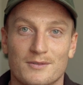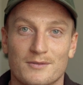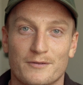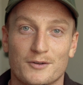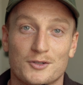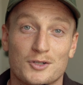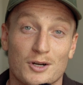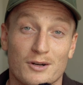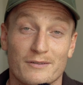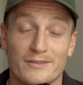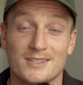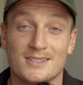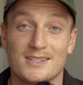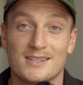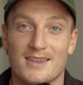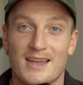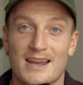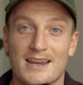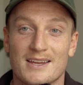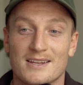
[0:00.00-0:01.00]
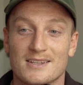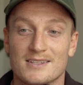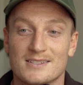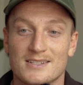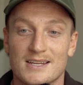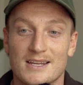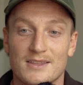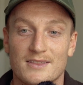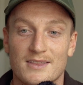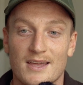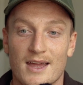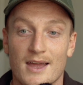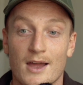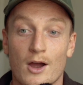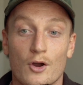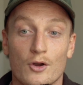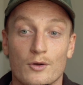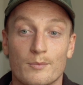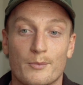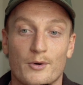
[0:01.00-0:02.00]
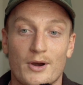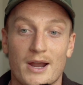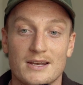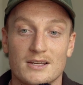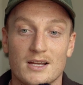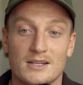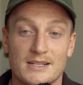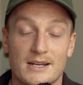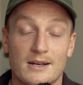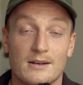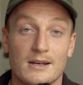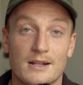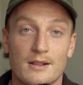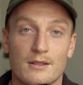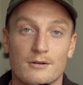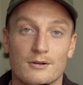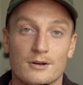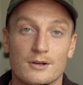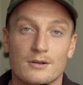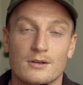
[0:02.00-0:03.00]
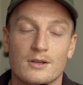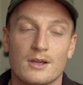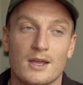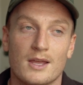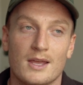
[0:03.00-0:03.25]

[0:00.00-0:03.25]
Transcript: photographers that they can see their own brand identity through.